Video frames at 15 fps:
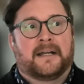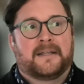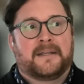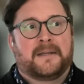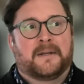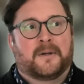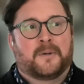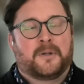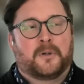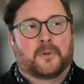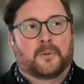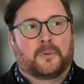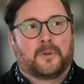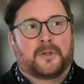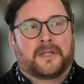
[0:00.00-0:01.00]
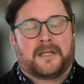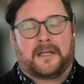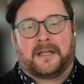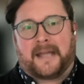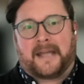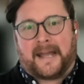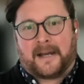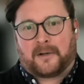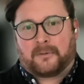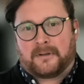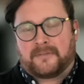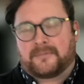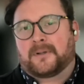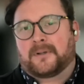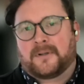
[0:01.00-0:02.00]
you're looking at
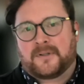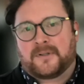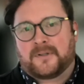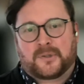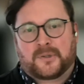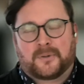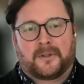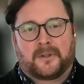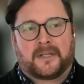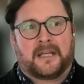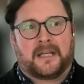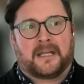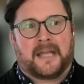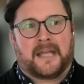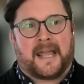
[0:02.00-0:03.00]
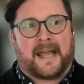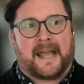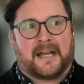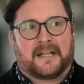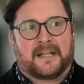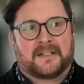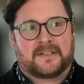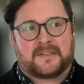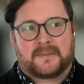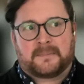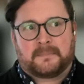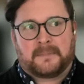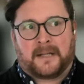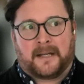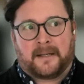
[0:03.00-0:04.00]
refers, you're looking at
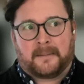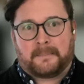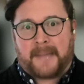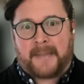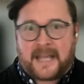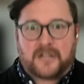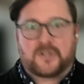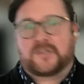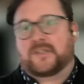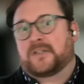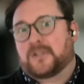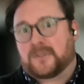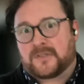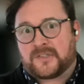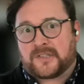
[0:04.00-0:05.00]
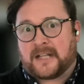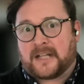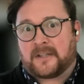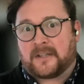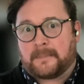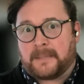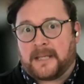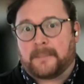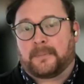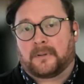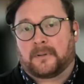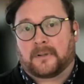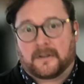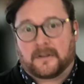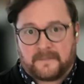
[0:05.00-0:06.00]
pages on your site that people
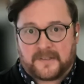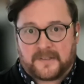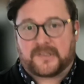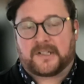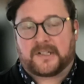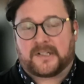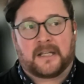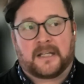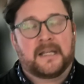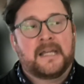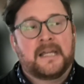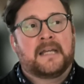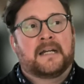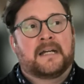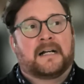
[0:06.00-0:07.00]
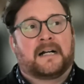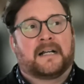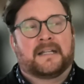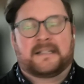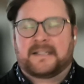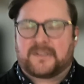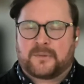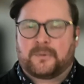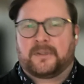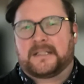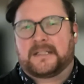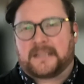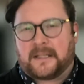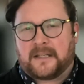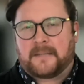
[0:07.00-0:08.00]
are visiting. It doesn't really
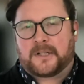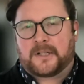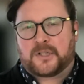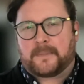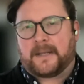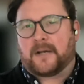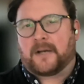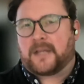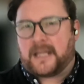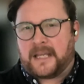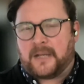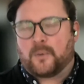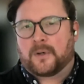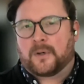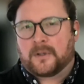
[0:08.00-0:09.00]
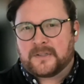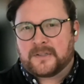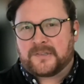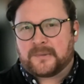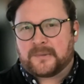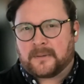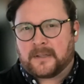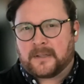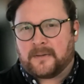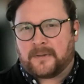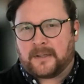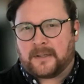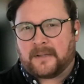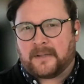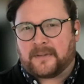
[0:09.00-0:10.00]
tell you much about keywords or
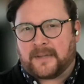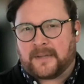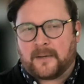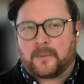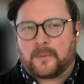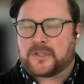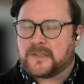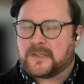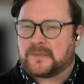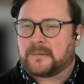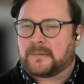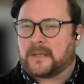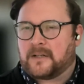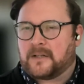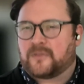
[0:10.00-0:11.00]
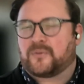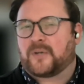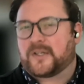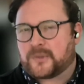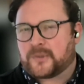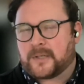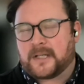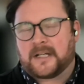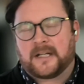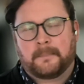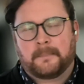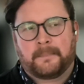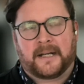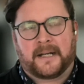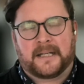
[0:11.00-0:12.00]
anything like that, which is kind of frustrating.
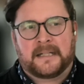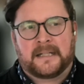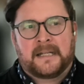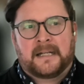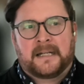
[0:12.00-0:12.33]
But